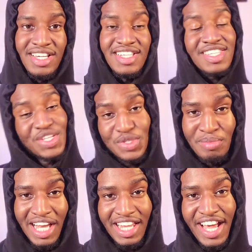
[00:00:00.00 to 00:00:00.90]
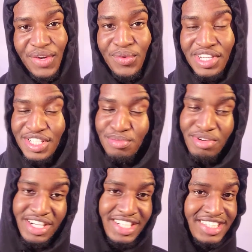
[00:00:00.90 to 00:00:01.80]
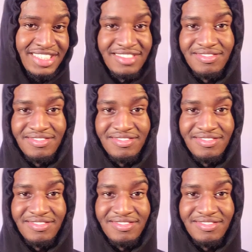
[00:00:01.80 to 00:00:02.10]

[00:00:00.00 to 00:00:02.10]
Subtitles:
Excuse my language, but